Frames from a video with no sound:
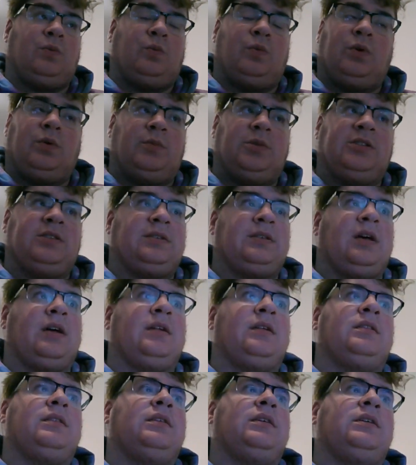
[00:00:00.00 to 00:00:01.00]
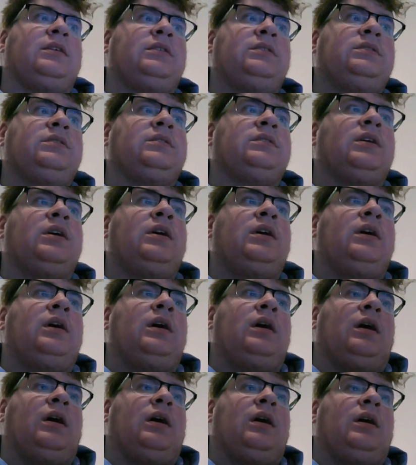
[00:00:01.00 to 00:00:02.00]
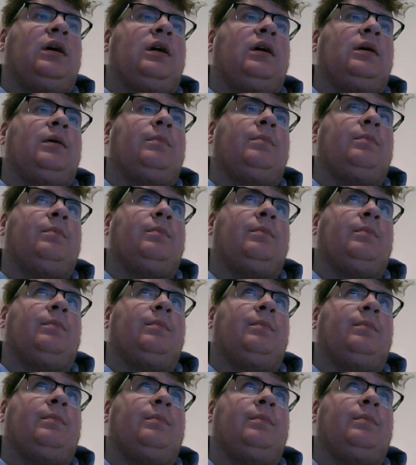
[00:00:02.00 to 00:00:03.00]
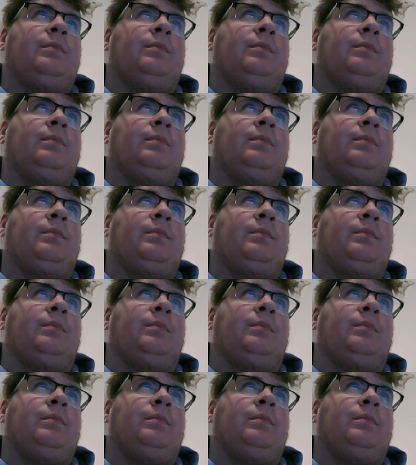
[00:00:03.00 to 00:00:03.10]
women's side of things, I'm